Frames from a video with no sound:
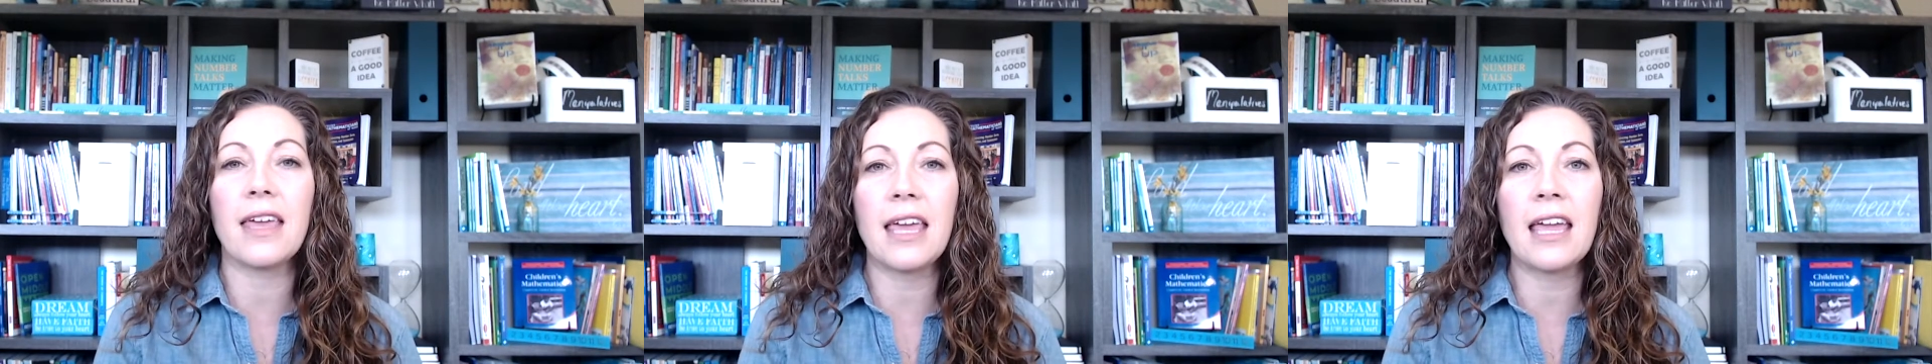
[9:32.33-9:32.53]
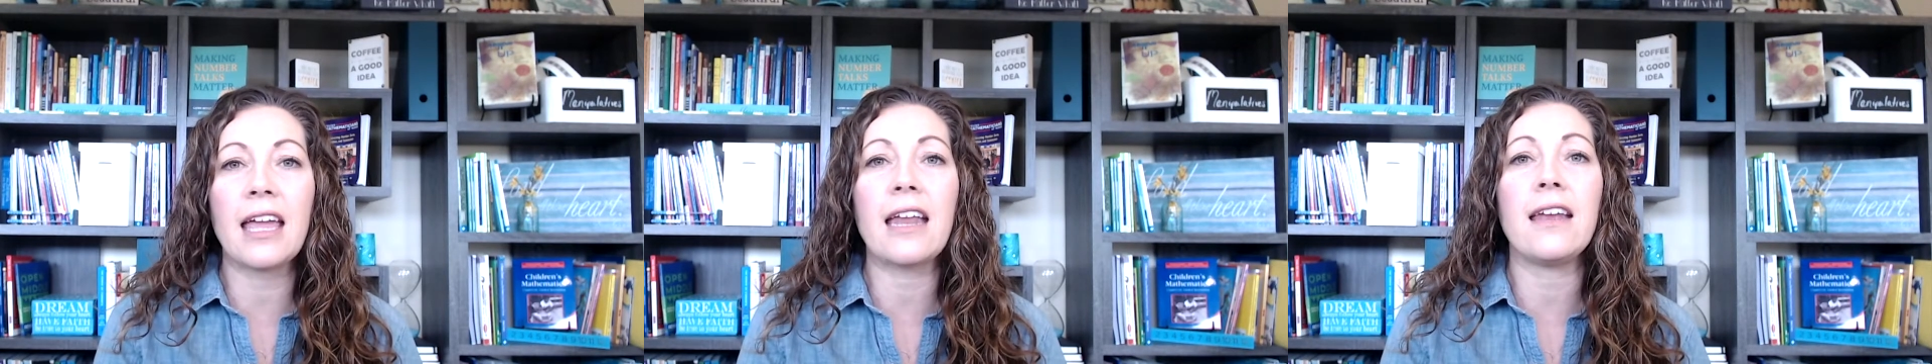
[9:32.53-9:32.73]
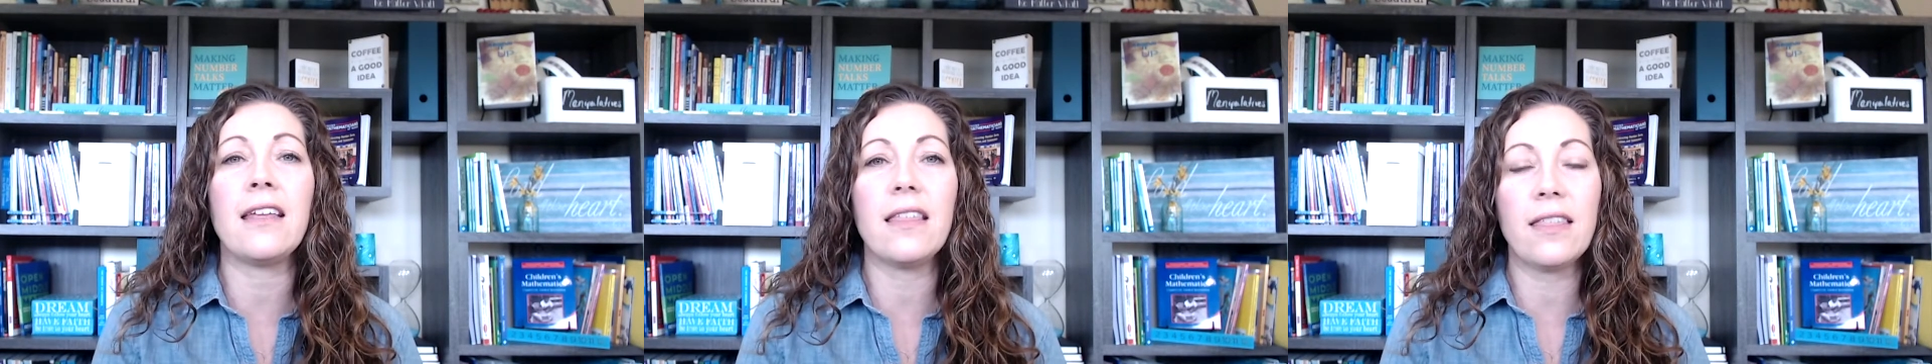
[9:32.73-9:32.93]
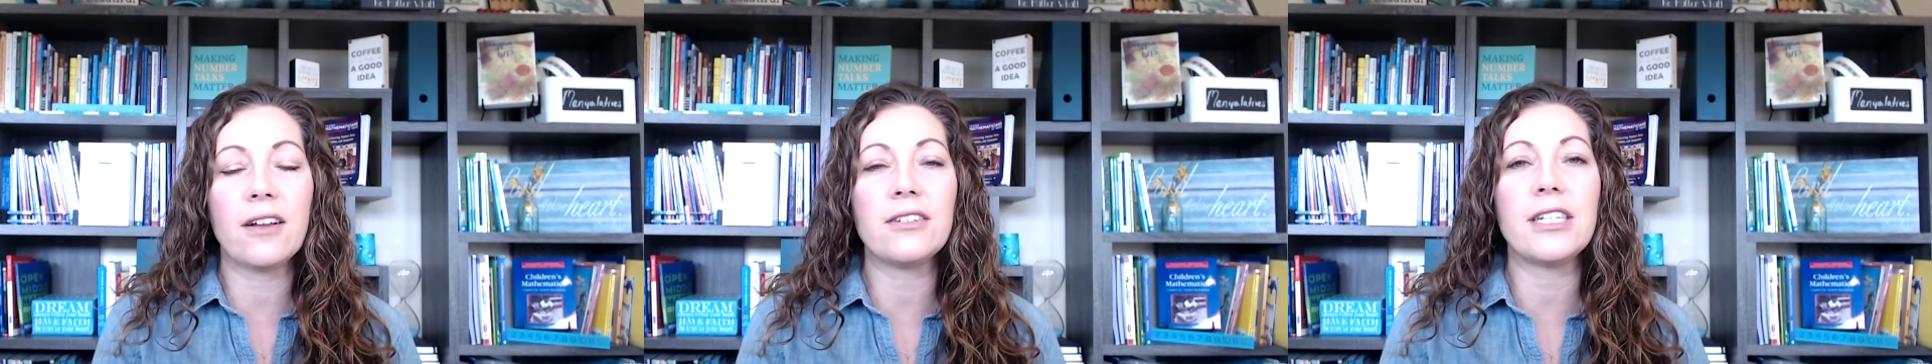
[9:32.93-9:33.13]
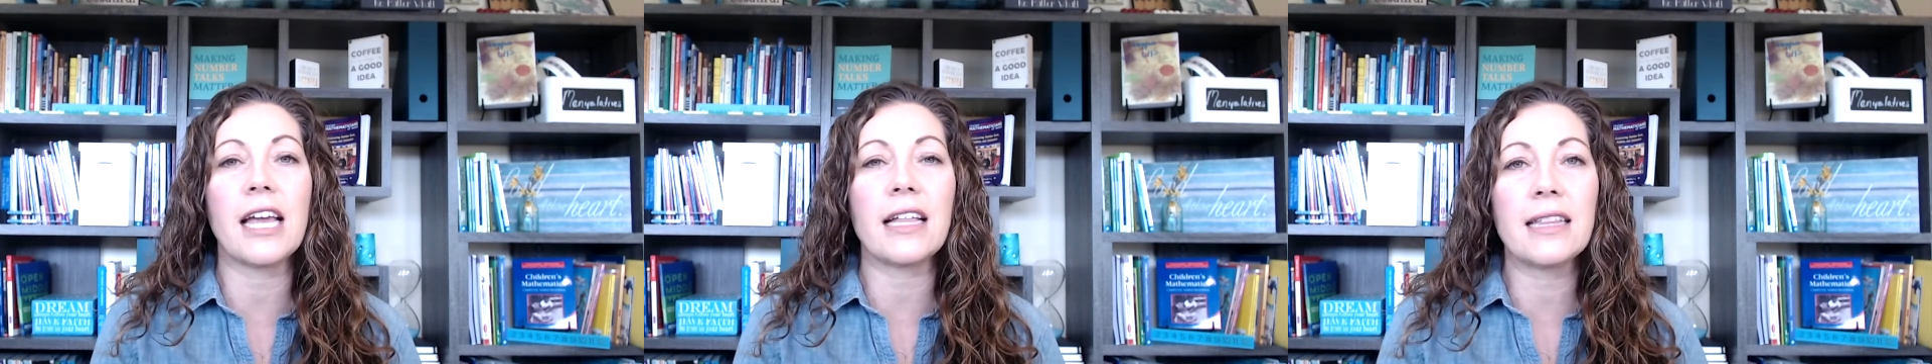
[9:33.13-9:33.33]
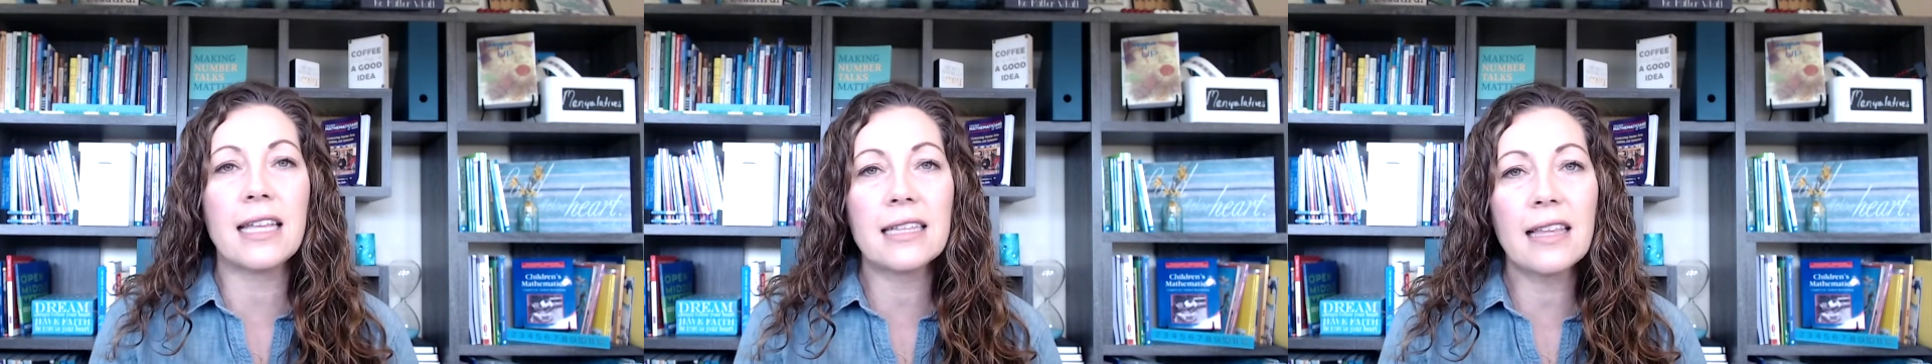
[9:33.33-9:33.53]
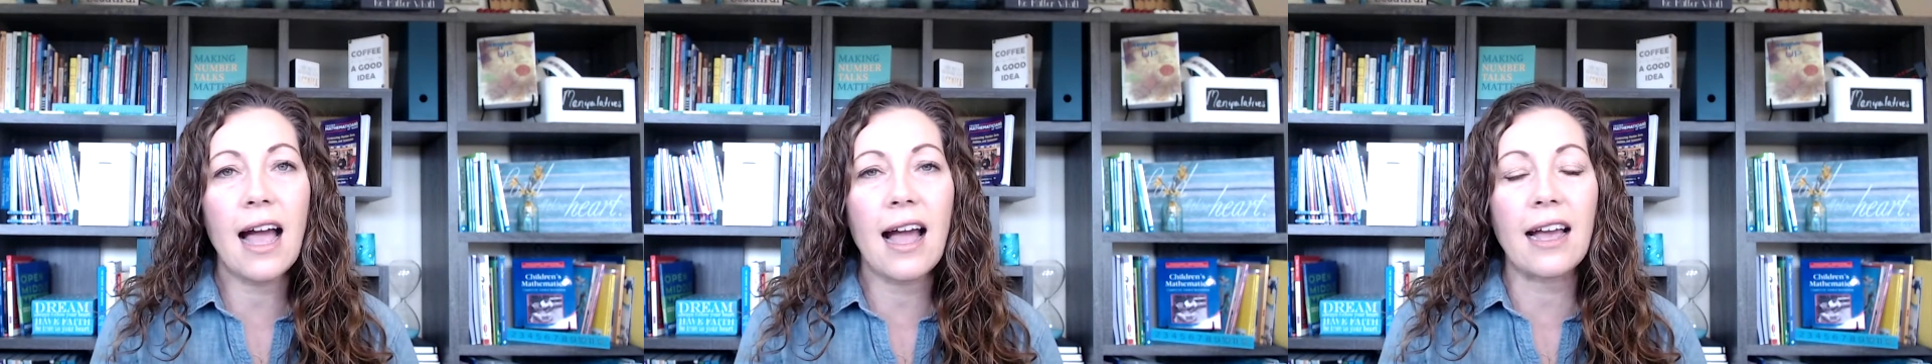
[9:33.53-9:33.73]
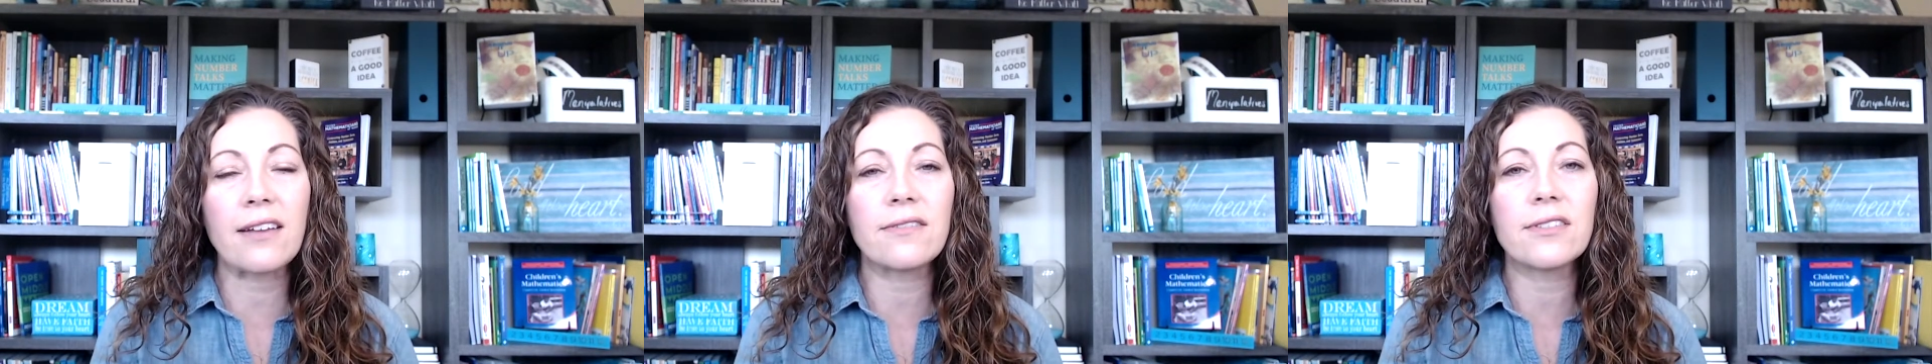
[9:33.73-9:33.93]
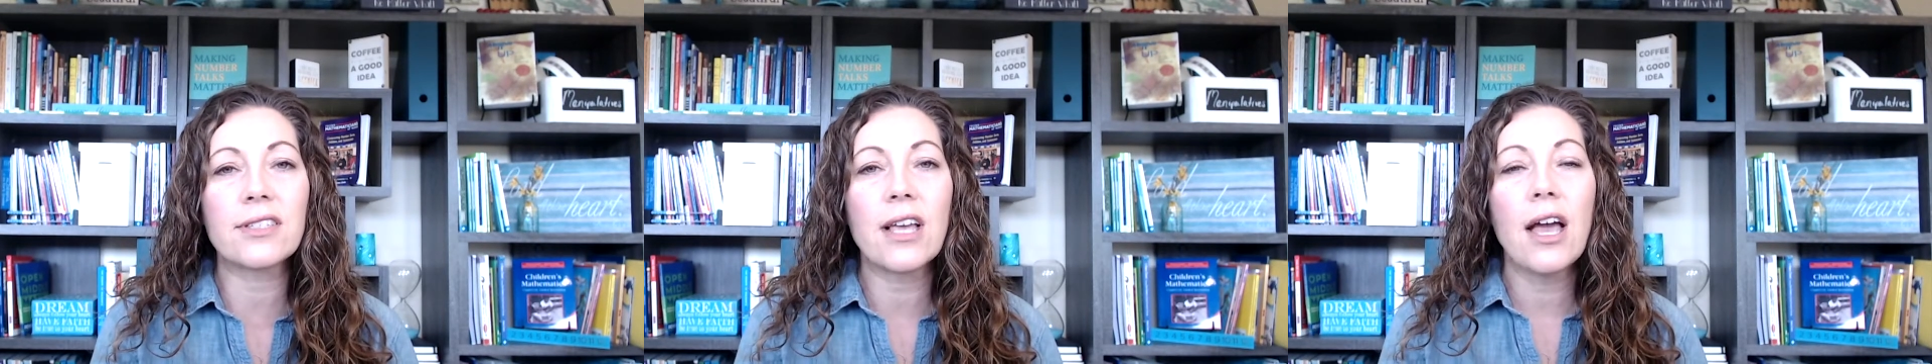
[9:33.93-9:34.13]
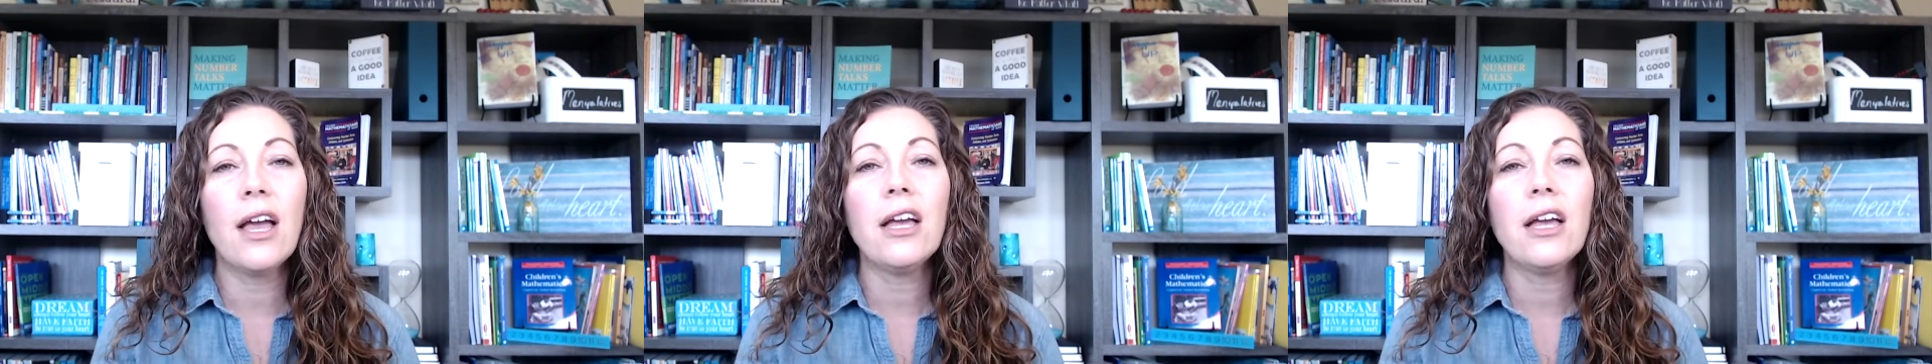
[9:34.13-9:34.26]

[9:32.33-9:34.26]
in their daily lives.